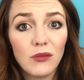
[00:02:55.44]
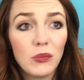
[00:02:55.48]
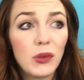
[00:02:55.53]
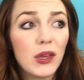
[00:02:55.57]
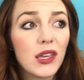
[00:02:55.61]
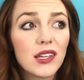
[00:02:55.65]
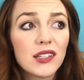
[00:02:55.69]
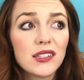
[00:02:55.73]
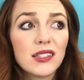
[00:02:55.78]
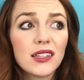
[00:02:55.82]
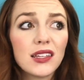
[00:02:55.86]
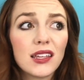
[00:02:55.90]

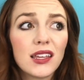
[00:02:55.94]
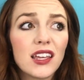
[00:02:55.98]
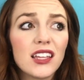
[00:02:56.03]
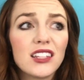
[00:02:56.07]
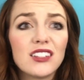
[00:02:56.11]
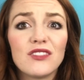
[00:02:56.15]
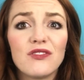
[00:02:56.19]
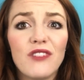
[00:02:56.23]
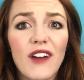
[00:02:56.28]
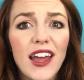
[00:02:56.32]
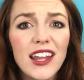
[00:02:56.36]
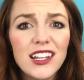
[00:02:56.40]
because
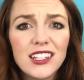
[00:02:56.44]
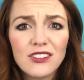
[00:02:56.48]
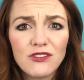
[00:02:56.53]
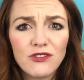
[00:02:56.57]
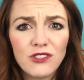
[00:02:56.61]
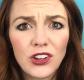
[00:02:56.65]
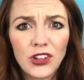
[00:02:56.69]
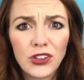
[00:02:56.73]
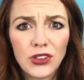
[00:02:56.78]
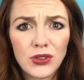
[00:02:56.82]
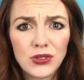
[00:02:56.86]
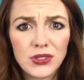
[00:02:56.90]
it's fine to
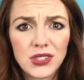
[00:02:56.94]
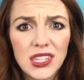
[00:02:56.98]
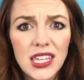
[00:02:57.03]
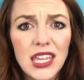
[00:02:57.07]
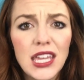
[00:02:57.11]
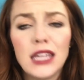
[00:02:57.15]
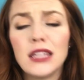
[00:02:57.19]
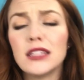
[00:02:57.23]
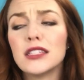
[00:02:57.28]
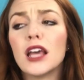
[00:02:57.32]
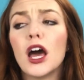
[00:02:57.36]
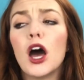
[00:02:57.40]
feel those
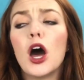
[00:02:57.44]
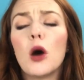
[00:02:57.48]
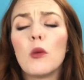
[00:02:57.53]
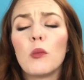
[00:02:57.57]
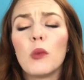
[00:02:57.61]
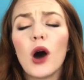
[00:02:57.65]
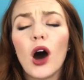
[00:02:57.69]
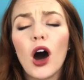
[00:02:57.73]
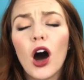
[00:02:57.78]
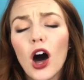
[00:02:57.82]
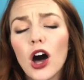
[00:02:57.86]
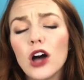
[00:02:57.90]
things,
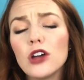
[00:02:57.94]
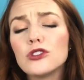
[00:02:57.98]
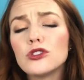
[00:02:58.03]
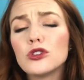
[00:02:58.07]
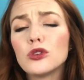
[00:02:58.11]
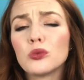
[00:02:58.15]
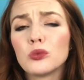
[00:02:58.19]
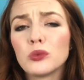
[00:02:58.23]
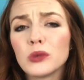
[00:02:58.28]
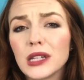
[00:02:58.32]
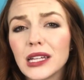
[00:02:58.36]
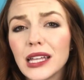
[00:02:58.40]
but
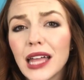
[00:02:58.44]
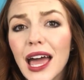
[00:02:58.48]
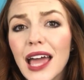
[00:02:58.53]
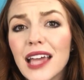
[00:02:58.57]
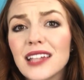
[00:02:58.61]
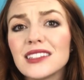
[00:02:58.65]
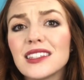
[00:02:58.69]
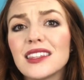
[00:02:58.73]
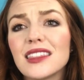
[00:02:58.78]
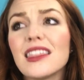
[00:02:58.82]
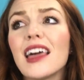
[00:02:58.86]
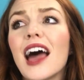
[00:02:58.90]
also
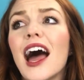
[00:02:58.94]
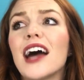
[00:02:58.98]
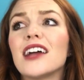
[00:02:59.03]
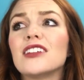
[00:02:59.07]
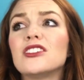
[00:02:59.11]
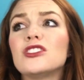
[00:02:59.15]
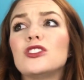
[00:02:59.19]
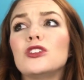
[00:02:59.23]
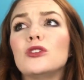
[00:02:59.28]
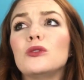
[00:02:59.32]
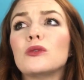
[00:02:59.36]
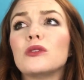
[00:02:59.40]
realize that
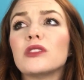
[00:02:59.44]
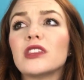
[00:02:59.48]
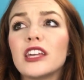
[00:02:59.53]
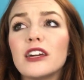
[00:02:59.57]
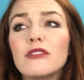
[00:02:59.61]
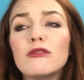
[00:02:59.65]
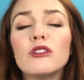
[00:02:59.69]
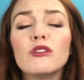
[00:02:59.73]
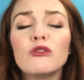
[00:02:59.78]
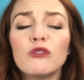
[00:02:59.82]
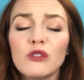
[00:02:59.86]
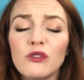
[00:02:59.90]
to
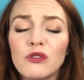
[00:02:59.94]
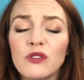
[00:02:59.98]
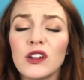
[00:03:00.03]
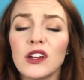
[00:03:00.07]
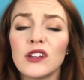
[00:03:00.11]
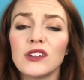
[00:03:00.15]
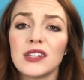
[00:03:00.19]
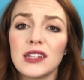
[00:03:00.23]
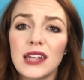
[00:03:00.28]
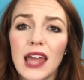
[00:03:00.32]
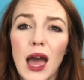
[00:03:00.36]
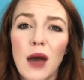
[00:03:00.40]
live a
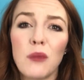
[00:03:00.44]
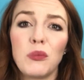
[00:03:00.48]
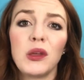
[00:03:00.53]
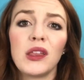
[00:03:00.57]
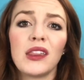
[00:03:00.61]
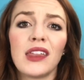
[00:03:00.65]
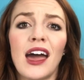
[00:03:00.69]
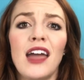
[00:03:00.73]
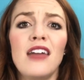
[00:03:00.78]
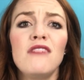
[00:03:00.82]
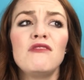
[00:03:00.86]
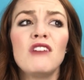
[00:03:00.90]
fulfilled and happy
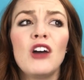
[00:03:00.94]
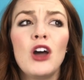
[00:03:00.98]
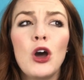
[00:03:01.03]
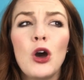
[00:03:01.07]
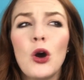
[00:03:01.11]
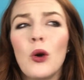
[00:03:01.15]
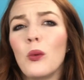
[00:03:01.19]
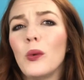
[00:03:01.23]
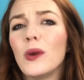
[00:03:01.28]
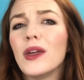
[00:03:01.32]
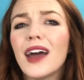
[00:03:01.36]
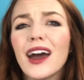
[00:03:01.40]
life,
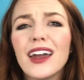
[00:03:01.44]
we